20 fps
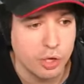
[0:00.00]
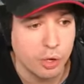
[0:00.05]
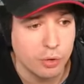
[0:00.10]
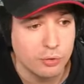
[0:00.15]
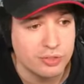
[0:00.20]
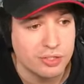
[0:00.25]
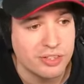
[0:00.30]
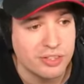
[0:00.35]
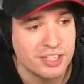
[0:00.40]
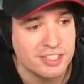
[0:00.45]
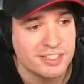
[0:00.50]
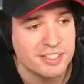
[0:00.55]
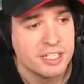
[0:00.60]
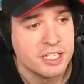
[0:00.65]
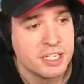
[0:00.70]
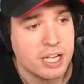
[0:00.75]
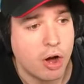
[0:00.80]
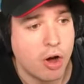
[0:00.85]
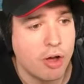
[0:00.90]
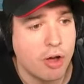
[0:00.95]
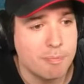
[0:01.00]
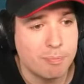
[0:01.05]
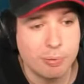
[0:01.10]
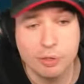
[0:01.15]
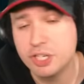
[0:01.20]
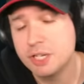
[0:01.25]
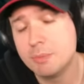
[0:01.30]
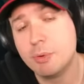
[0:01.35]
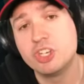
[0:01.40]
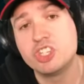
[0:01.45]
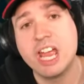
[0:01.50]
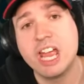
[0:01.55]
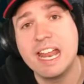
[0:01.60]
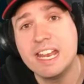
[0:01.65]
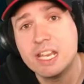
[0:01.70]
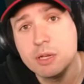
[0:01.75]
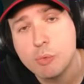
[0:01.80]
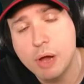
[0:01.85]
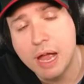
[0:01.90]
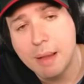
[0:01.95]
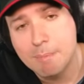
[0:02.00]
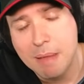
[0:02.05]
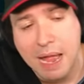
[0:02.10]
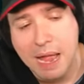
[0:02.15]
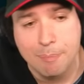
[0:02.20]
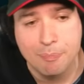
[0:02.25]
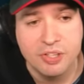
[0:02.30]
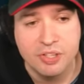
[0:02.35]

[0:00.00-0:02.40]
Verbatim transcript: Also this on pretty much any map,